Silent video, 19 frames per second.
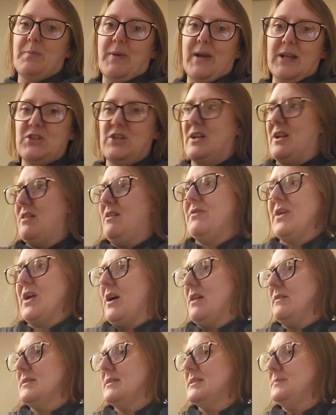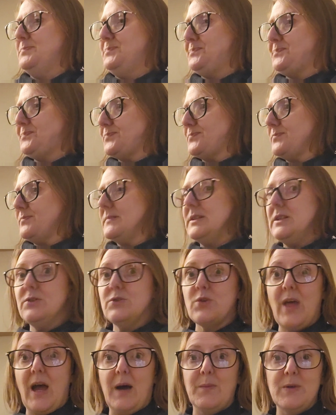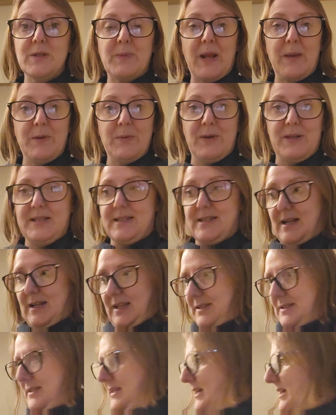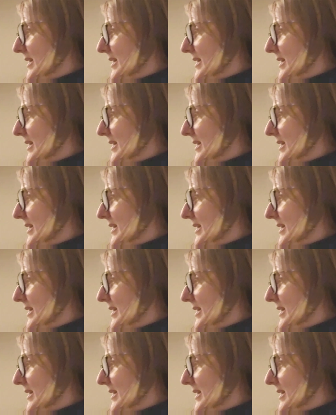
picture. I love the colours. So that was Primary 1 Stirling's